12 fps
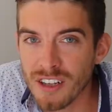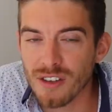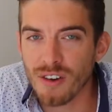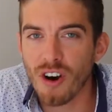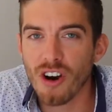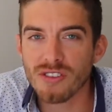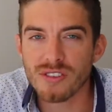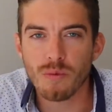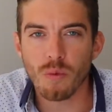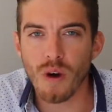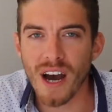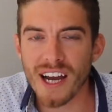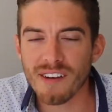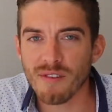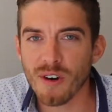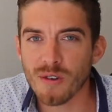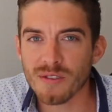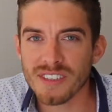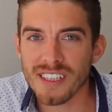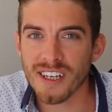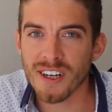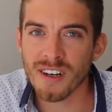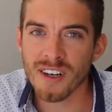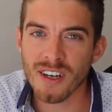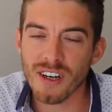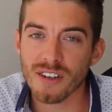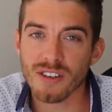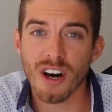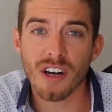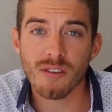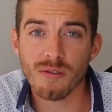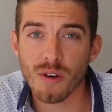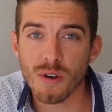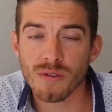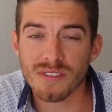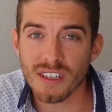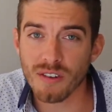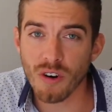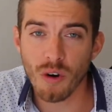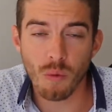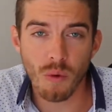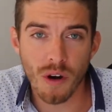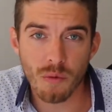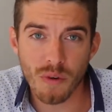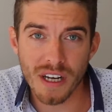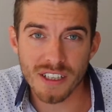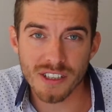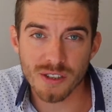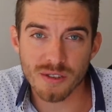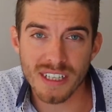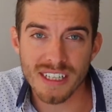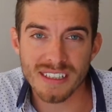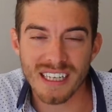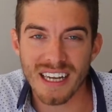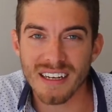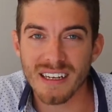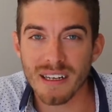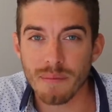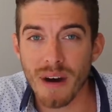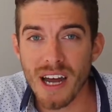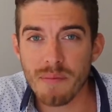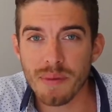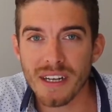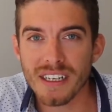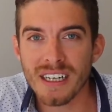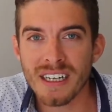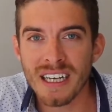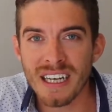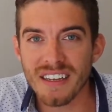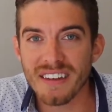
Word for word: There are some wide roads here, a lot of roads that are all one-way streets, and in my opinion,